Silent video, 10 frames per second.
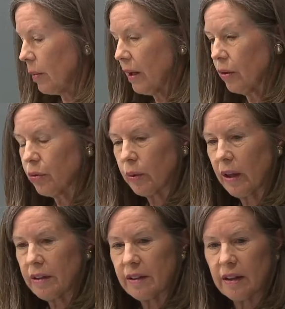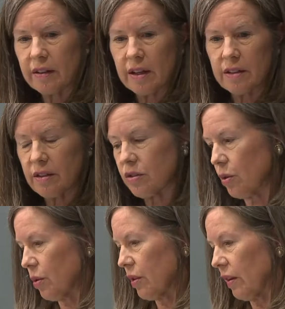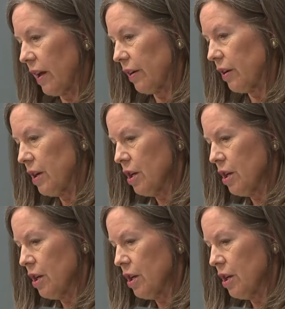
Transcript: the Bengals, would like to get that done sooner than later.